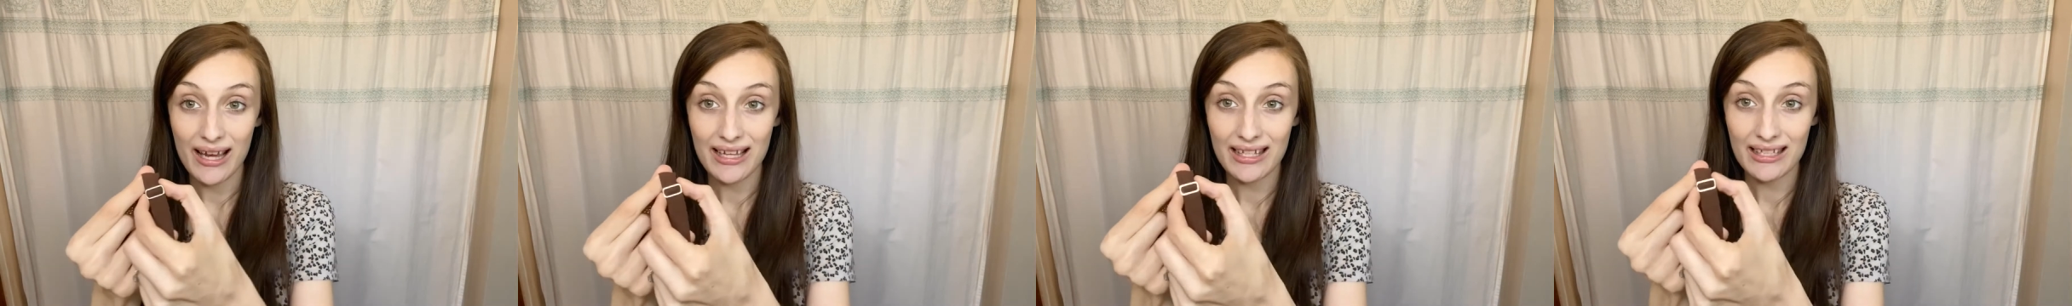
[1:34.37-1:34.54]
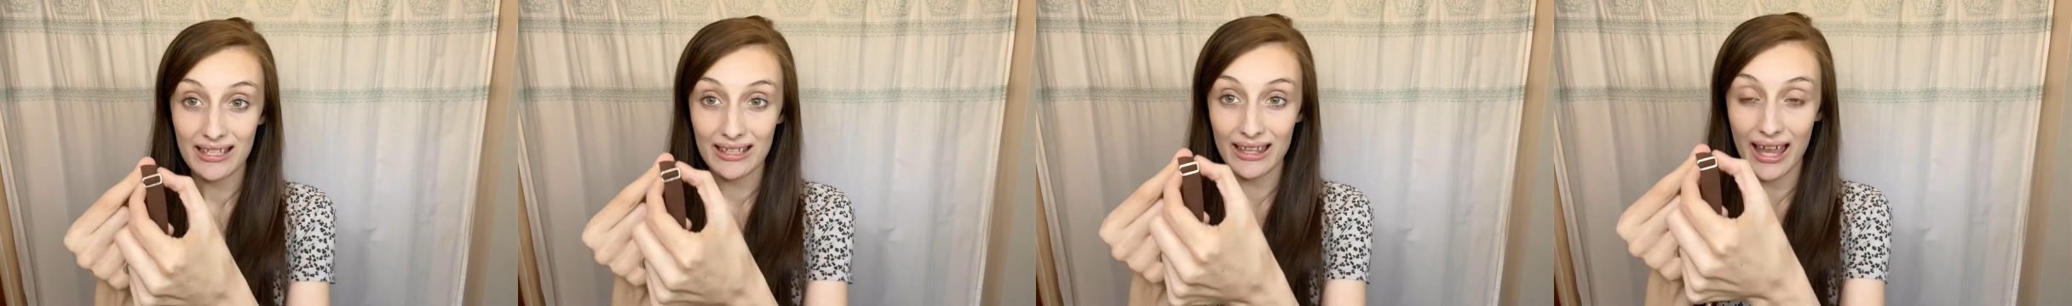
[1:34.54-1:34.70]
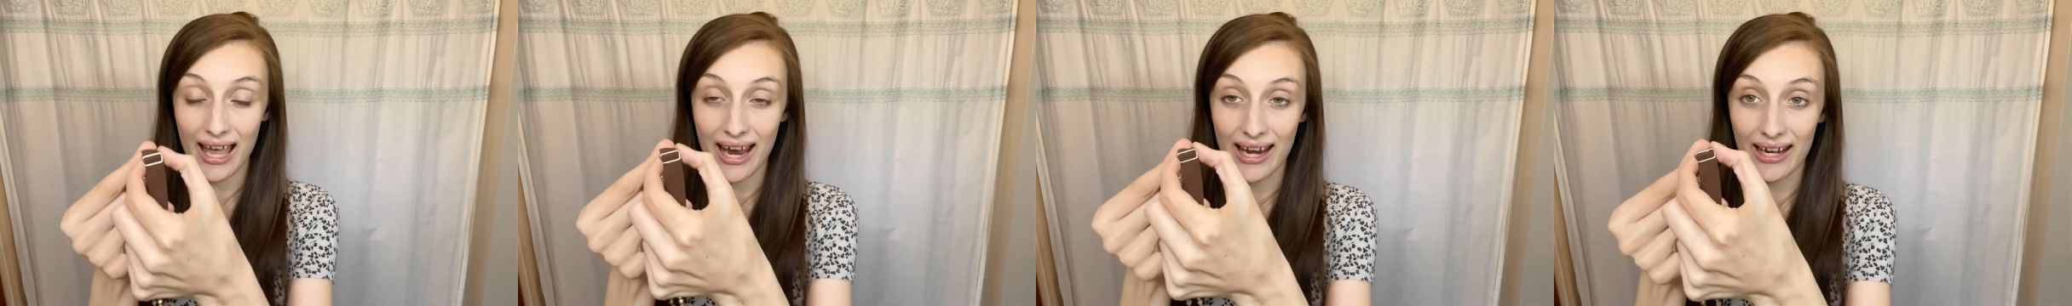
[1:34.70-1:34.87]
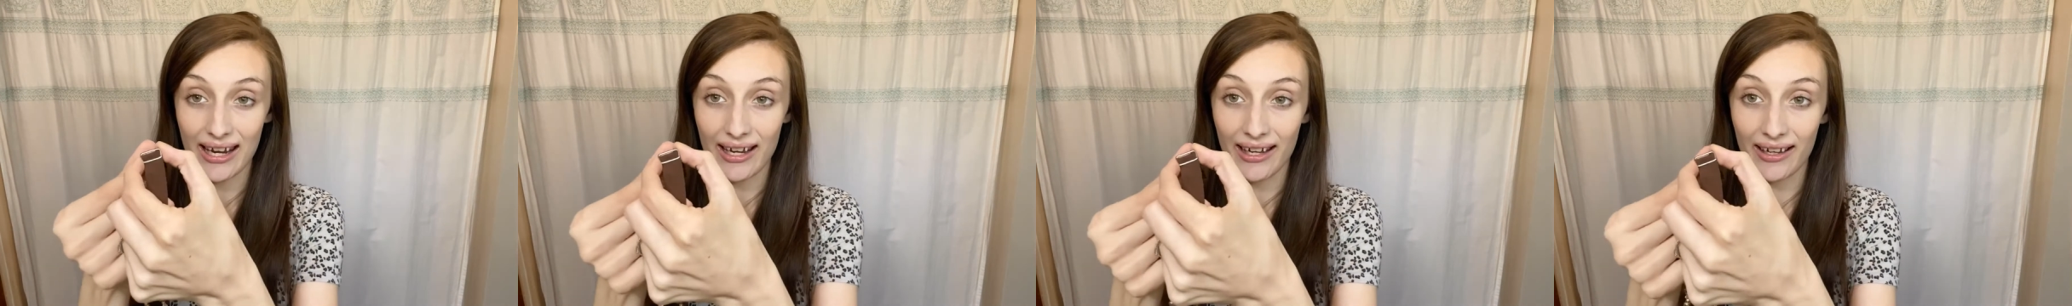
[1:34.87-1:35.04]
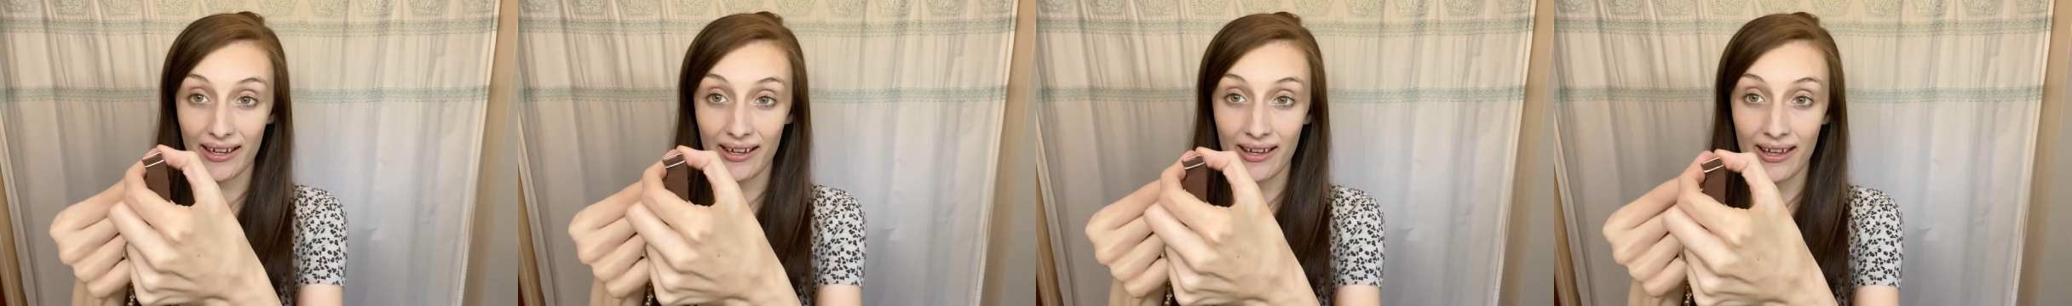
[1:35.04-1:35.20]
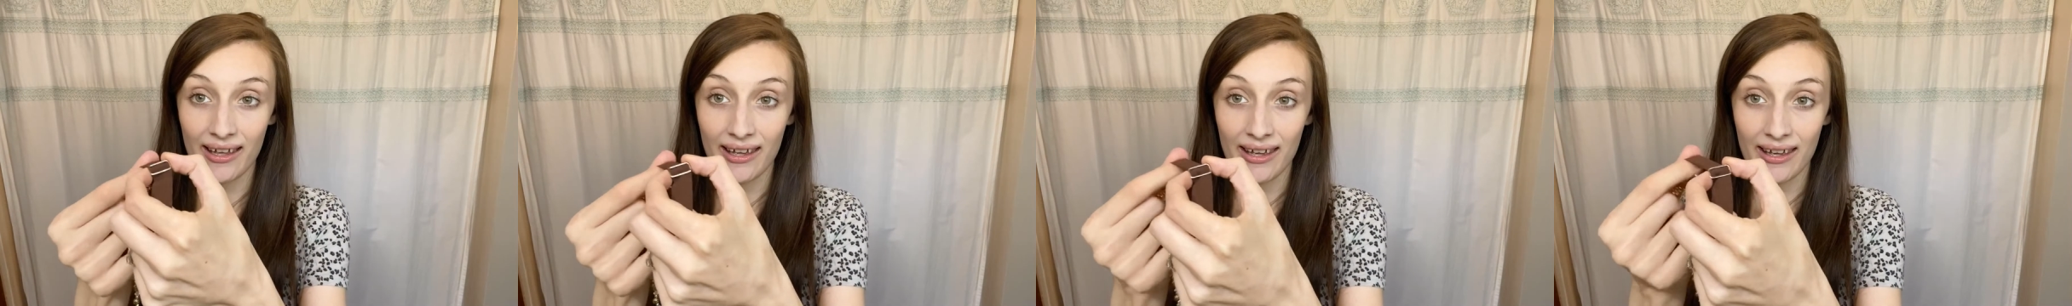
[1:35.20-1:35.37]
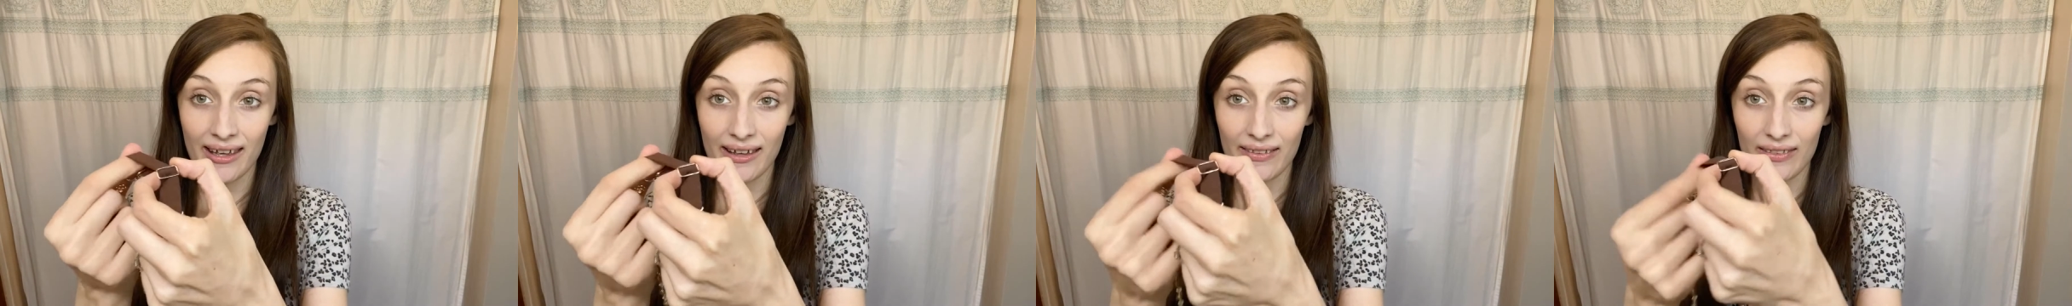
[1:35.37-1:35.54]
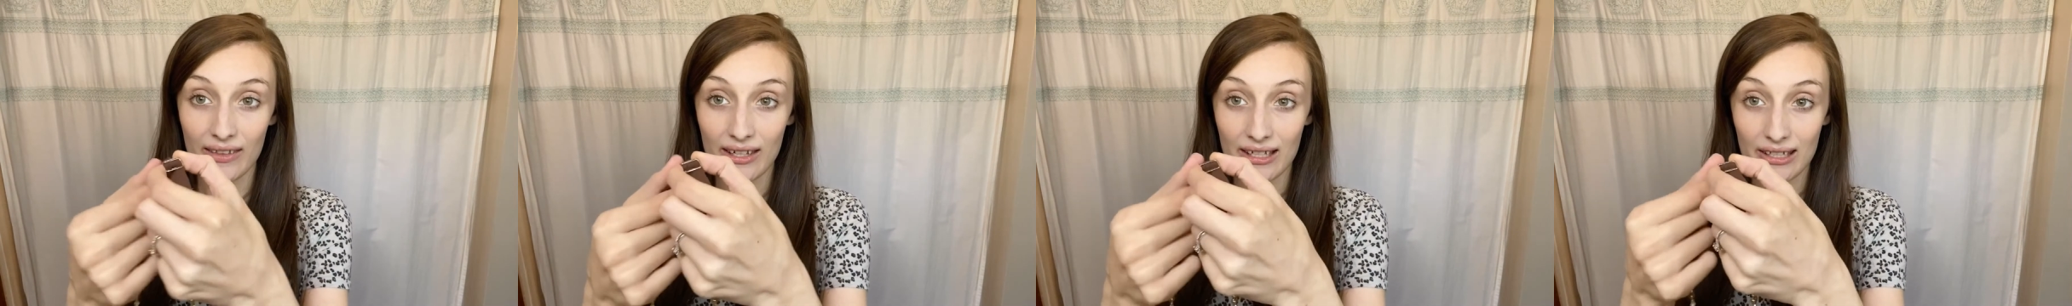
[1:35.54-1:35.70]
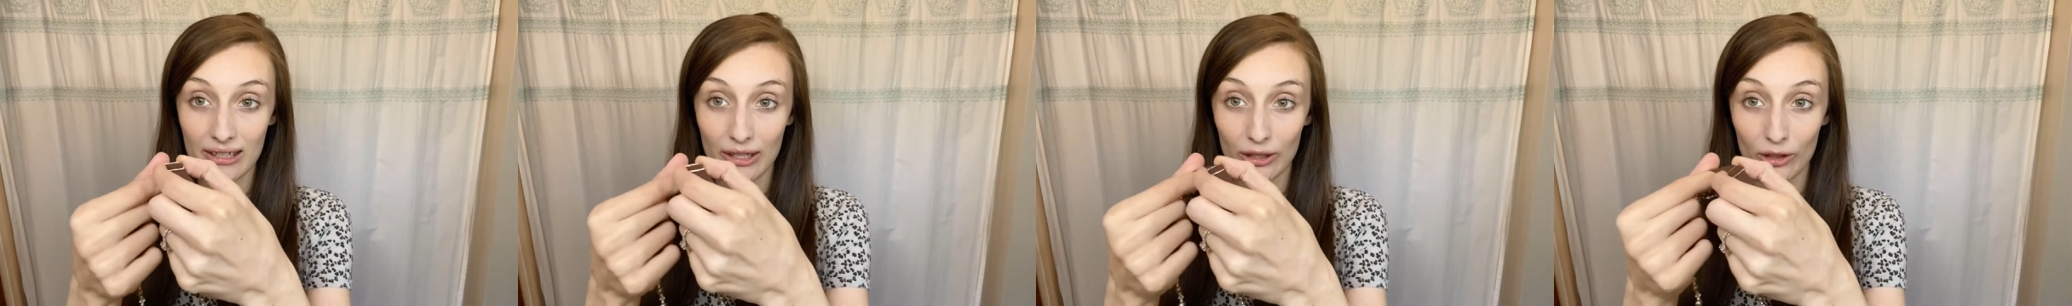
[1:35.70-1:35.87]
sliding
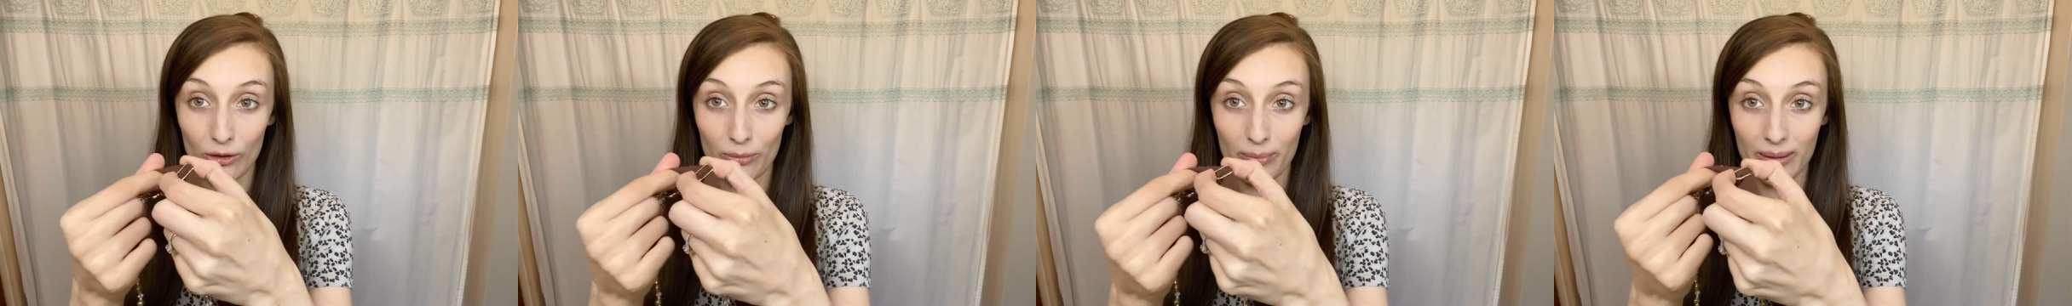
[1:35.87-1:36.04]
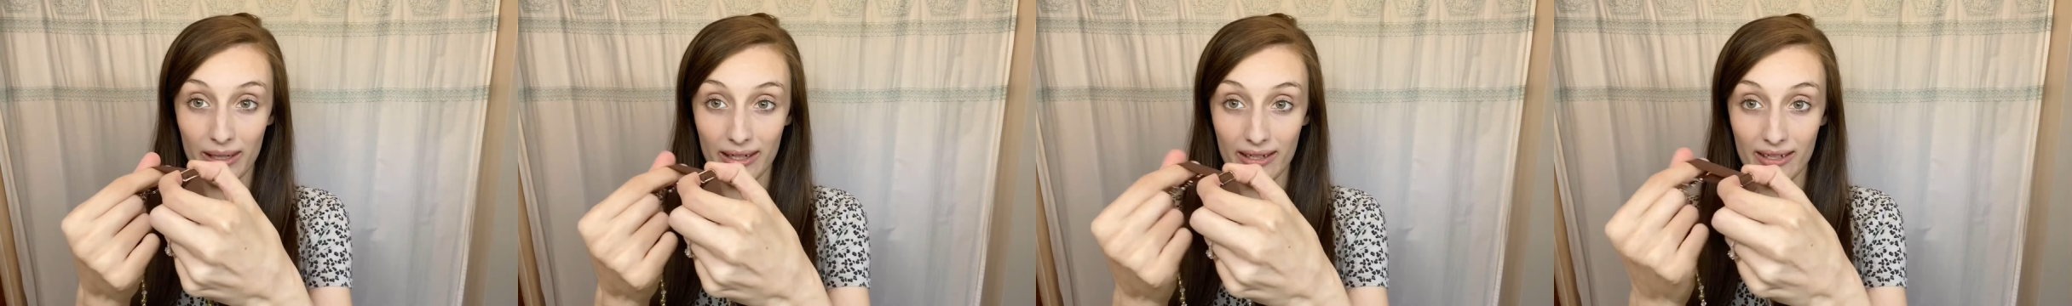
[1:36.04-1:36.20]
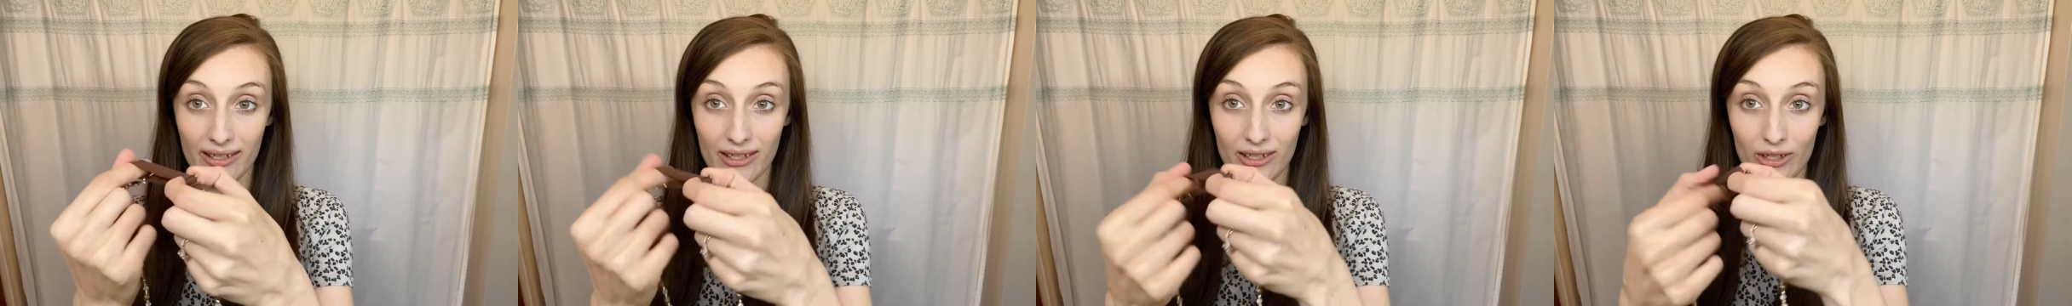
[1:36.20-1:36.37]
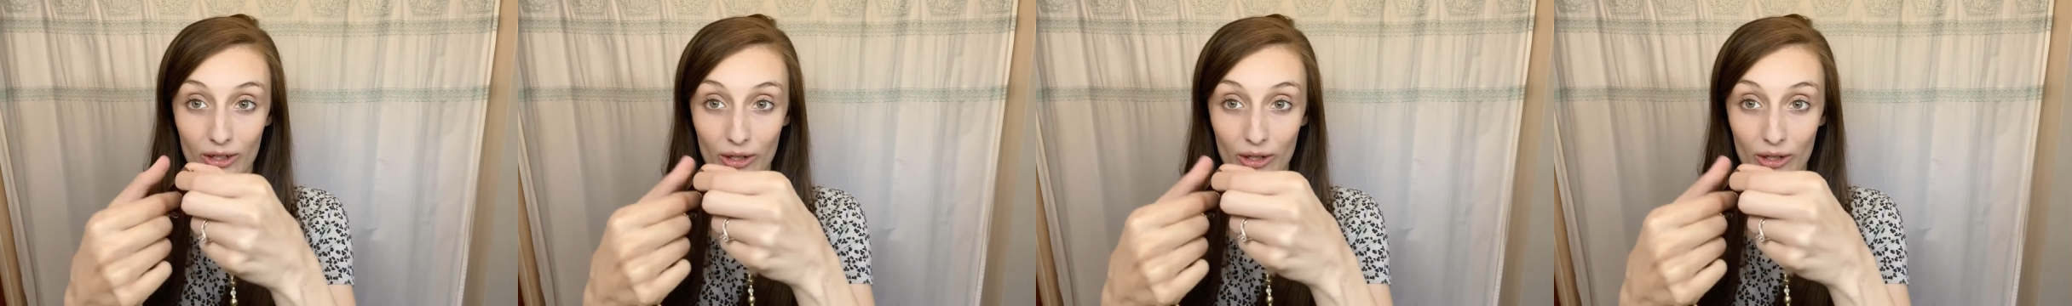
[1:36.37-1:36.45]
this little piece.